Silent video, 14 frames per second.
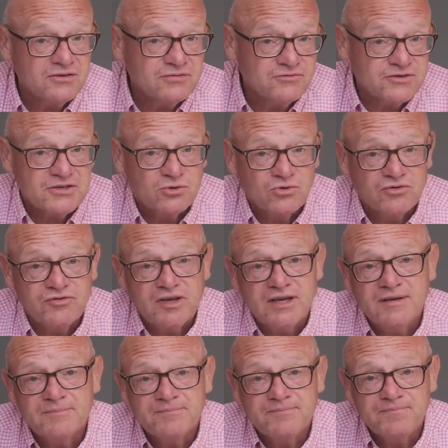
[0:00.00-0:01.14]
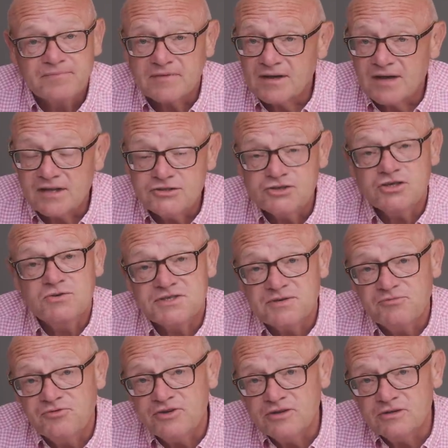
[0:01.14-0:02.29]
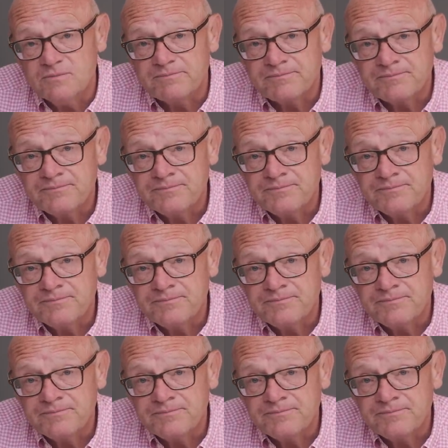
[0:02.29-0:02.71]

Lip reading: photography and shoot some film.